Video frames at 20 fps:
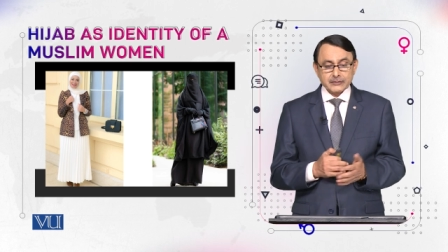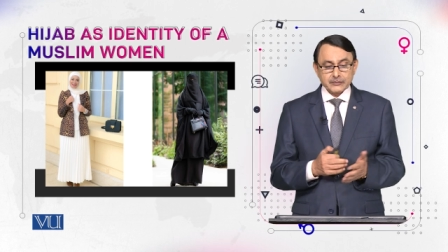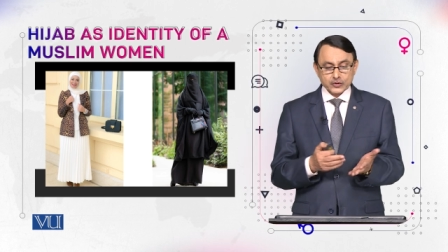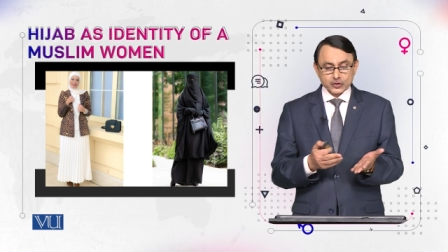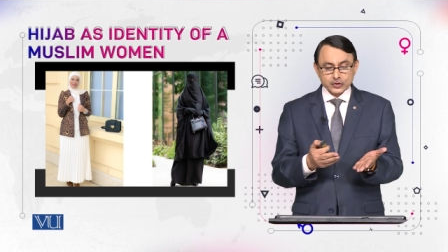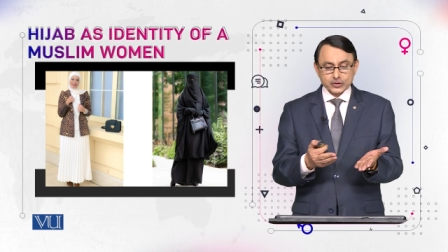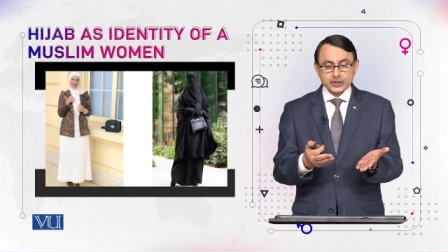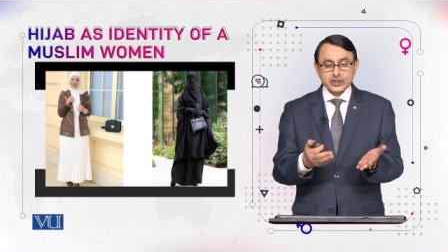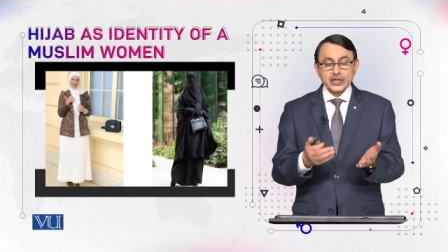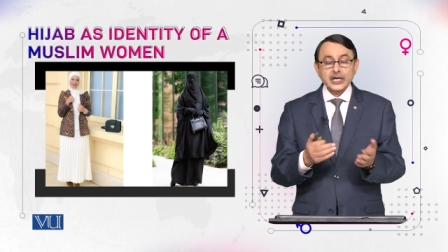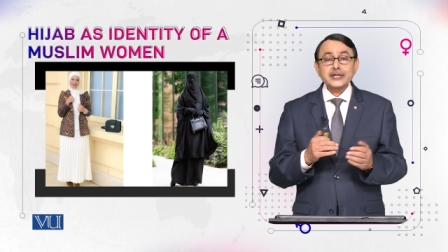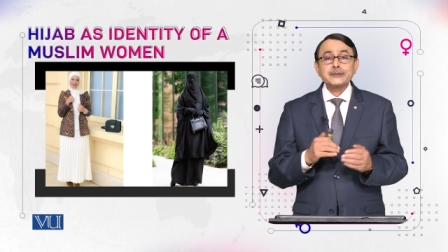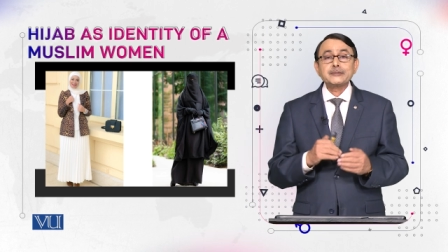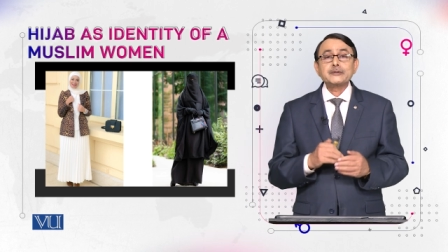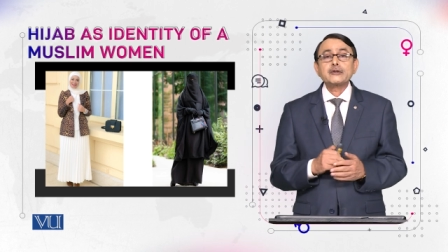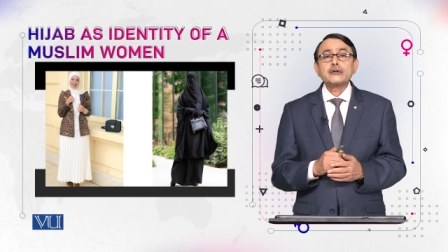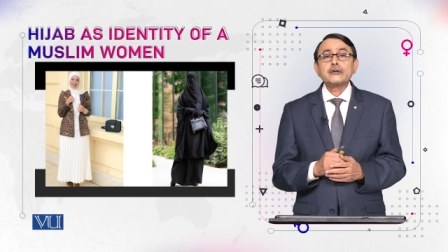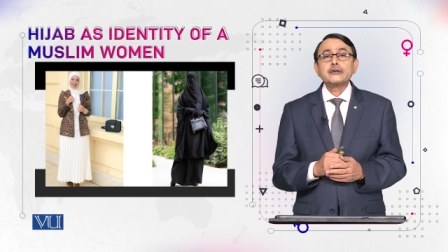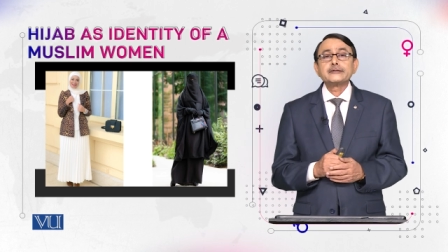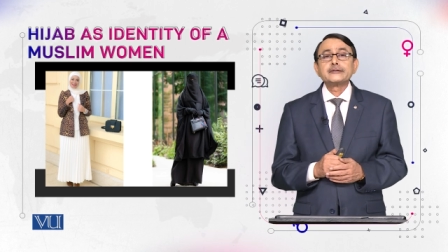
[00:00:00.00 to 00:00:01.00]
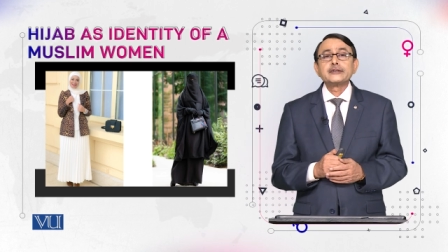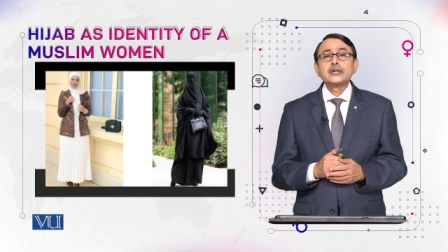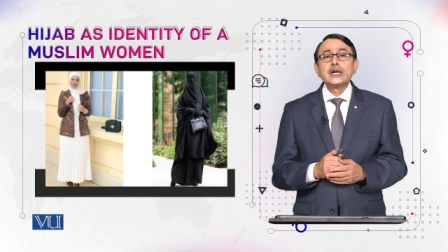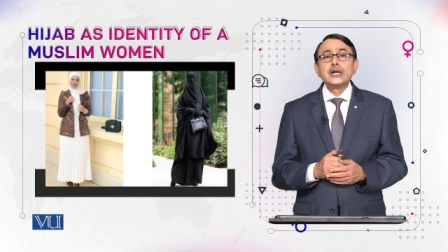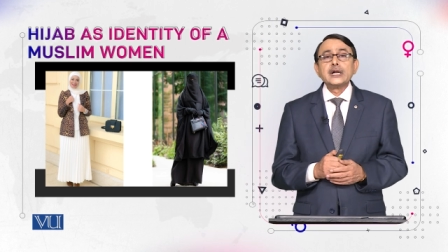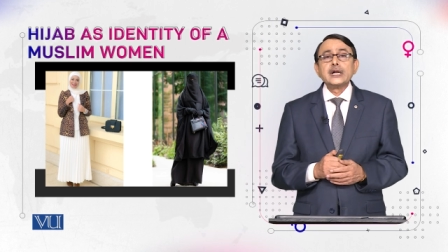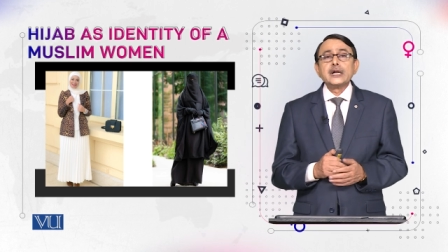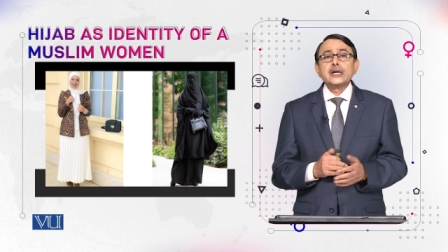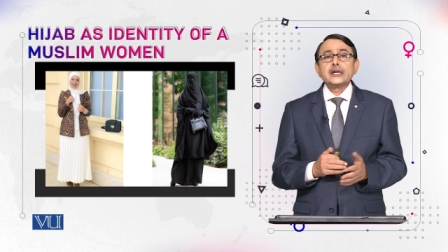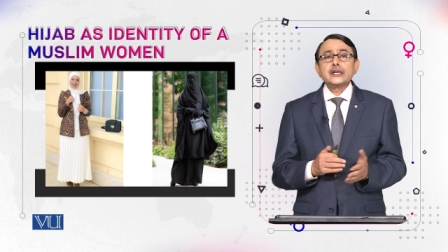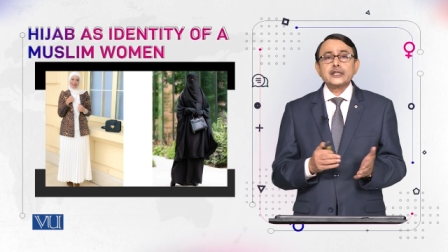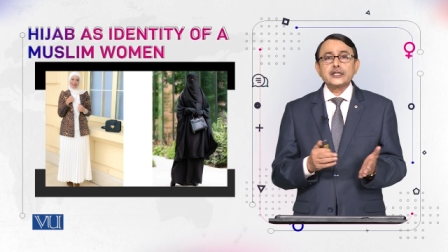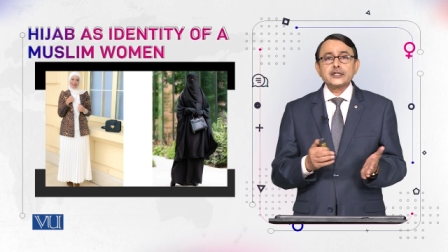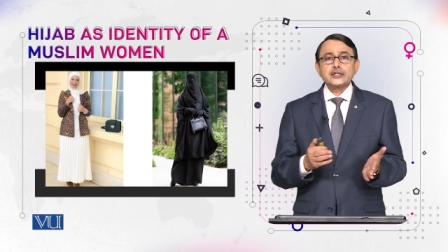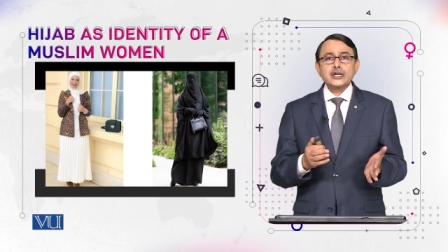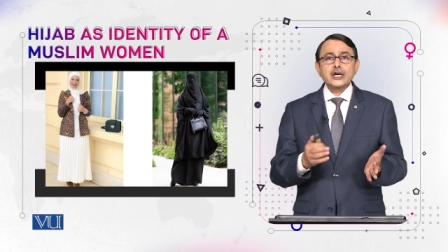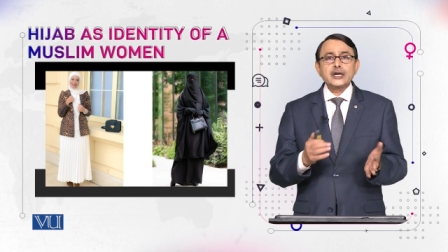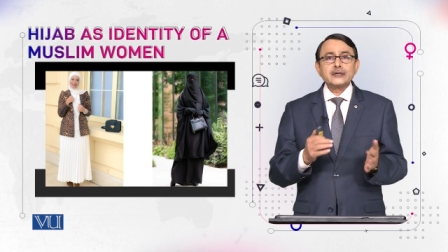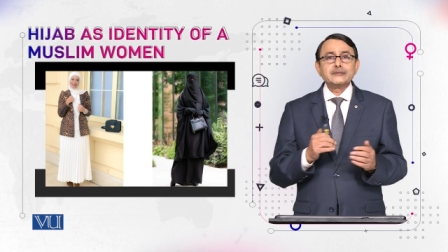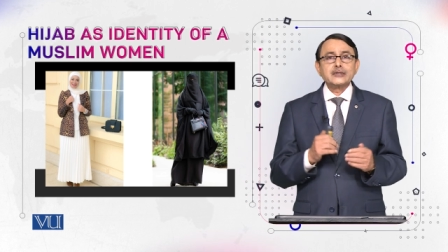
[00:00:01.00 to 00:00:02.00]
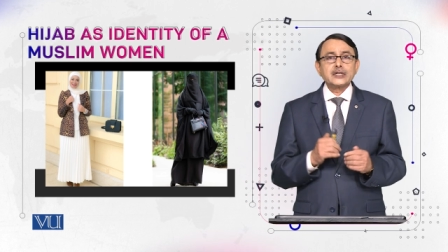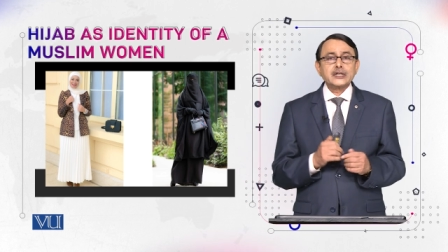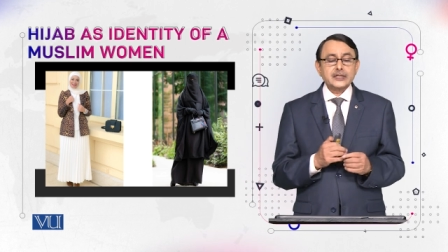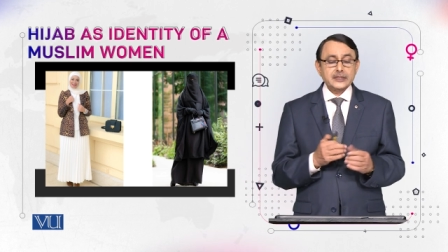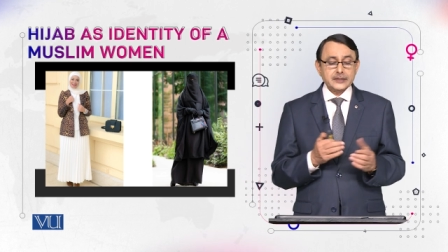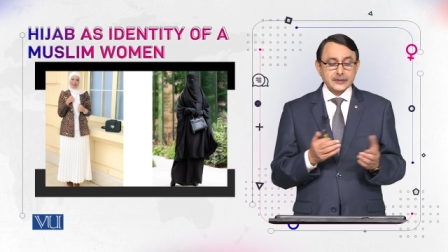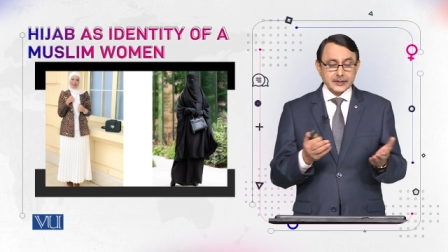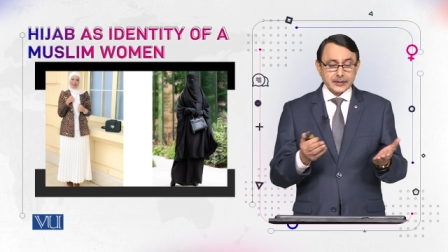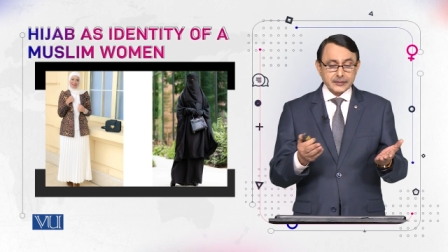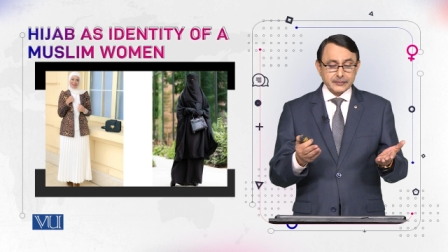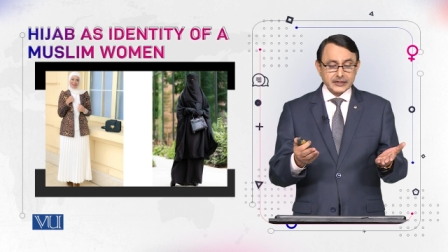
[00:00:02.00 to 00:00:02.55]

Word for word: both types of hijab are